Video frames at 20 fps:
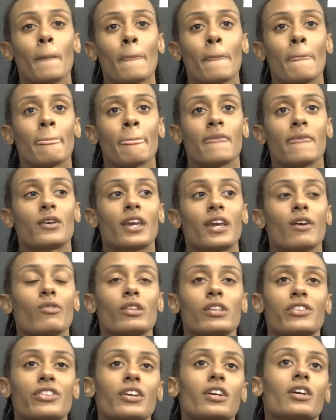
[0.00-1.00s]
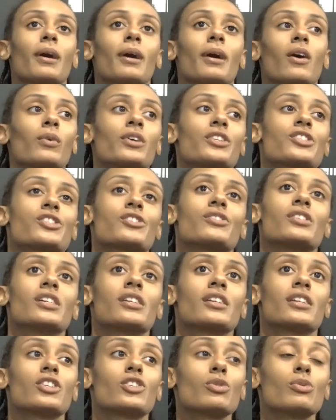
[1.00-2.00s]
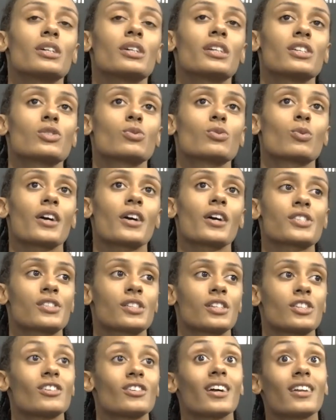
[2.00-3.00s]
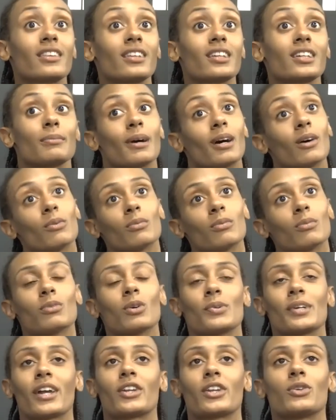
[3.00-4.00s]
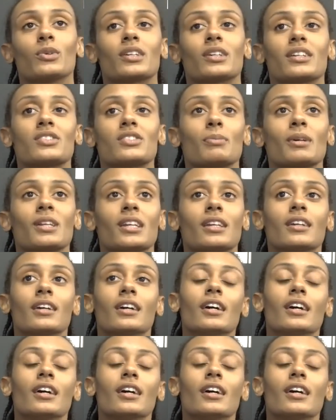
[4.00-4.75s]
You can't really think about what you didn't do against Washington. You got to think about what we got to do against many.